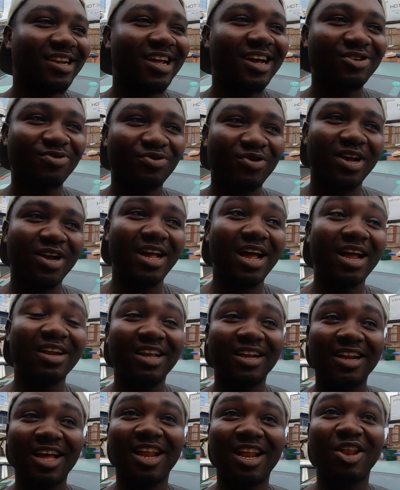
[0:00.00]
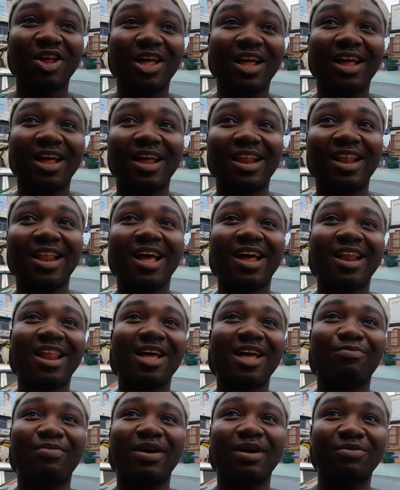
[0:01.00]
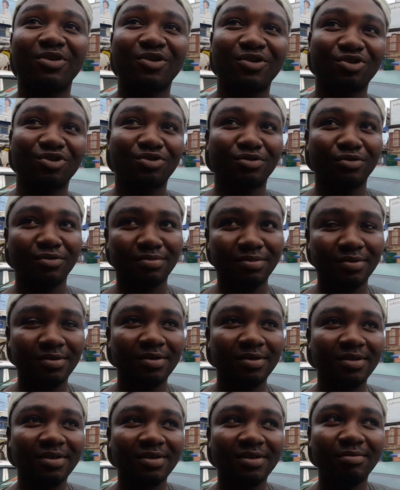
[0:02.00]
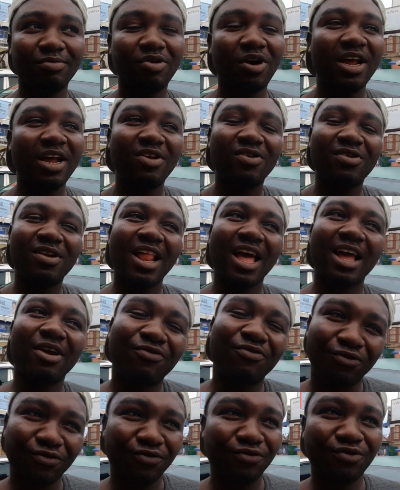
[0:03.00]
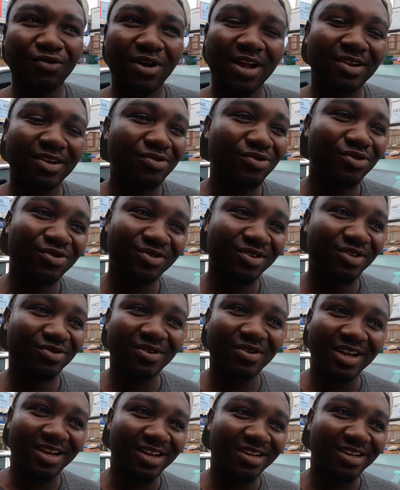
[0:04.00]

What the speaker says: That's right. And then I like palm nuts also. But I don't like fufu. I don't know the reason.